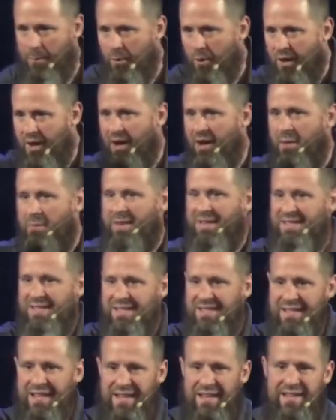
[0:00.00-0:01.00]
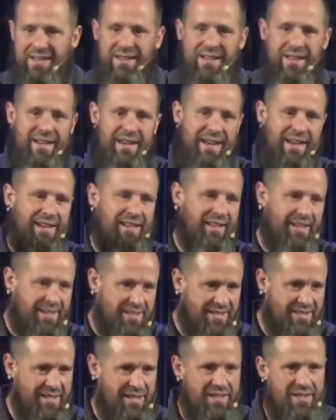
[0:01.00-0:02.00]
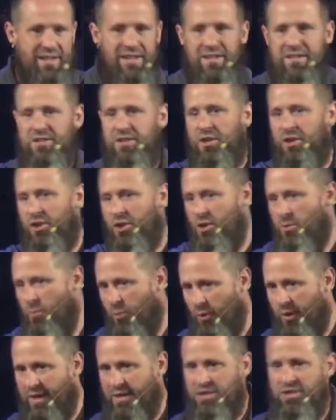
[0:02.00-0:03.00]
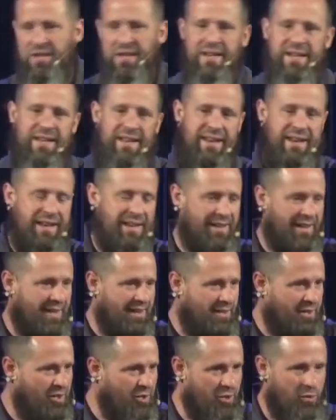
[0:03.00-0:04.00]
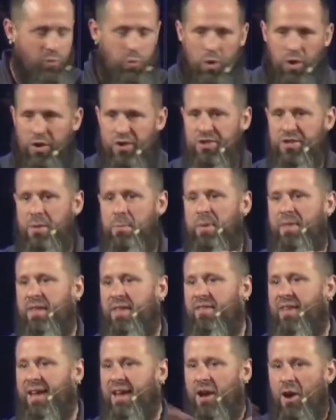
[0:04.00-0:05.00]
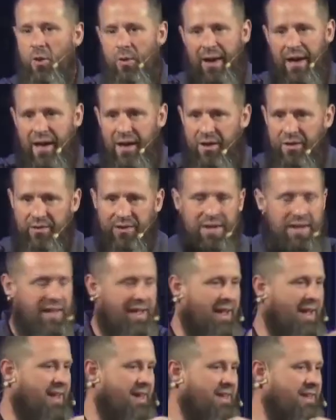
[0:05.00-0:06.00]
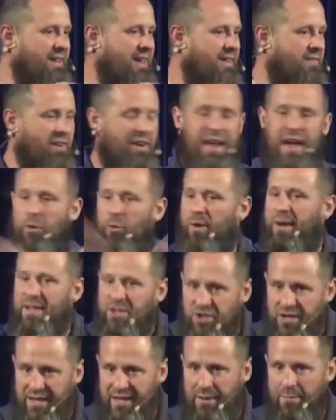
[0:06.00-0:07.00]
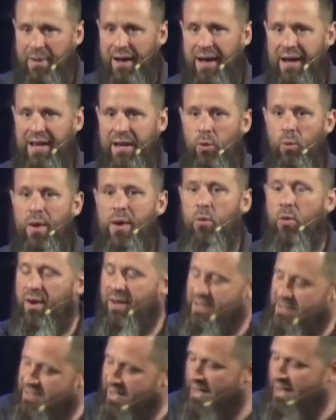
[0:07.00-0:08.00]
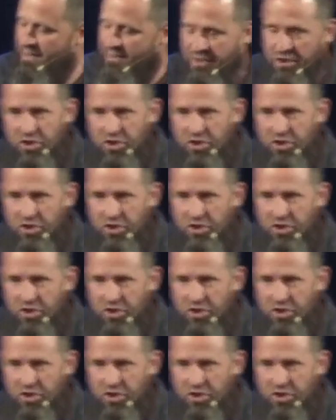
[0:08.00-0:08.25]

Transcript: where people come and sit and listen to good preaching and, and, and good worship, and then they go out and, and they're not reaching anybody. We want to